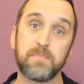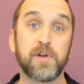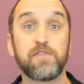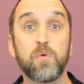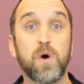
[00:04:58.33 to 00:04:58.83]

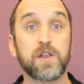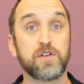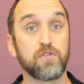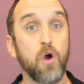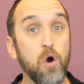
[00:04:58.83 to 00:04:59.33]
But if you want
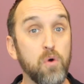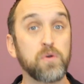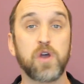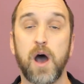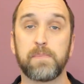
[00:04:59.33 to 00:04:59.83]
your
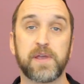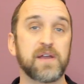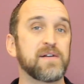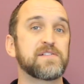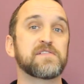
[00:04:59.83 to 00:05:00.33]
own copy,
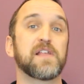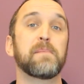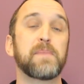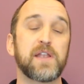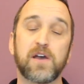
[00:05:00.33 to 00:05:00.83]
just
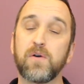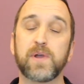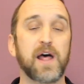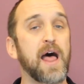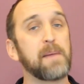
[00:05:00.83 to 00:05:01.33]
let me know
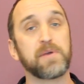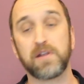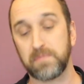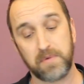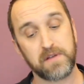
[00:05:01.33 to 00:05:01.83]
and I'm happy
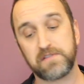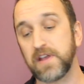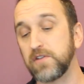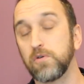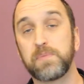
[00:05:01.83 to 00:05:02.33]
to
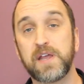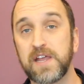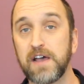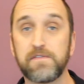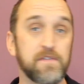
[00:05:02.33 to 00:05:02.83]
send you a
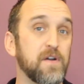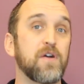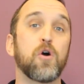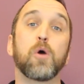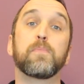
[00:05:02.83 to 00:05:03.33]
PDF
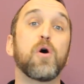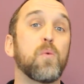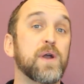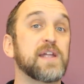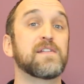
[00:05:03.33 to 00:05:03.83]
or put
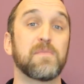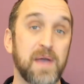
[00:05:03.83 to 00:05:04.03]
one in the